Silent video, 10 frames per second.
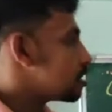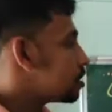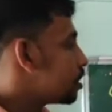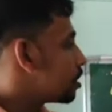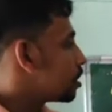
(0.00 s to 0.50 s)

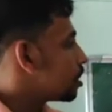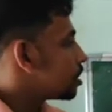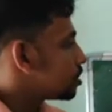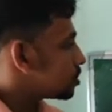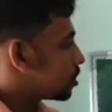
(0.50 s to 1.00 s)
Then
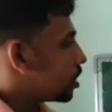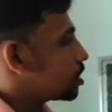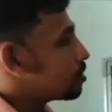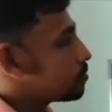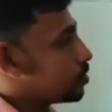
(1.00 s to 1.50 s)
the snake
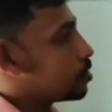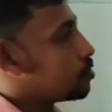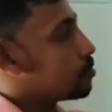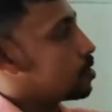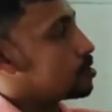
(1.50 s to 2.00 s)
can feed
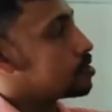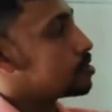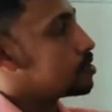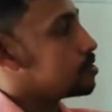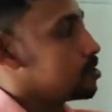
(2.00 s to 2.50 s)
on what?
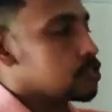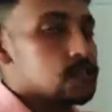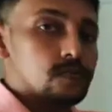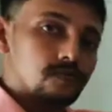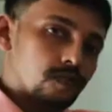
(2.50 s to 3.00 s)

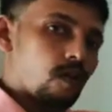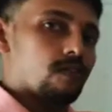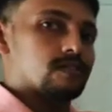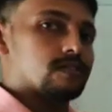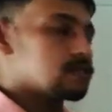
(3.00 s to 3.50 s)
These
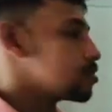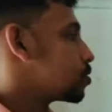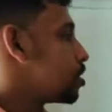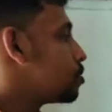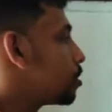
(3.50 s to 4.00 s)
frogs. So
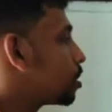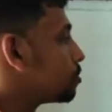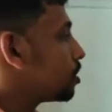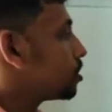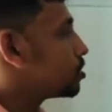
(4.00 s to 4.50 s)
it becomes
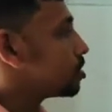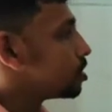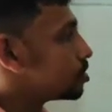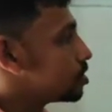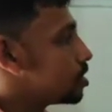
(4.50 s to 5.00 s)
the
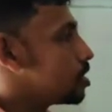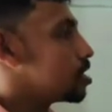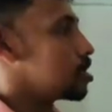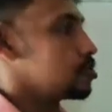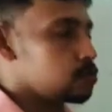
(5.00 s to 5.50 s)
tertiary
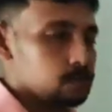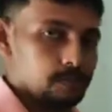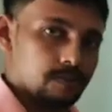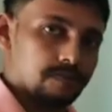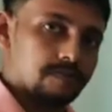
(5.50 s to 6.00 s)
consumer.
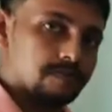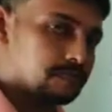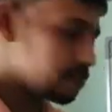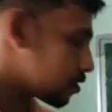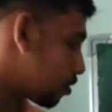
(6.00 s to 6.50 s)

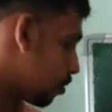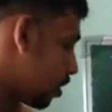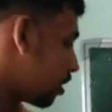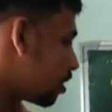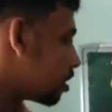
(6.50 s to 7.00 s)
Or
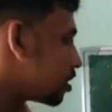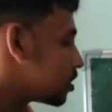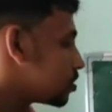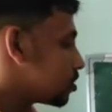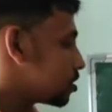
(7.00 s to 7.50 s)

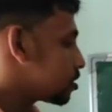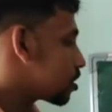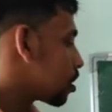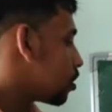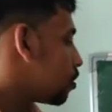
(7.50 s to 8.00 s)

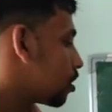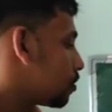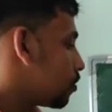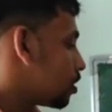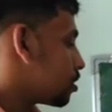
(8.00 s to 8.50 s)
or a
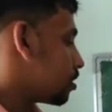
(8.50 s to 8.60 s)
what?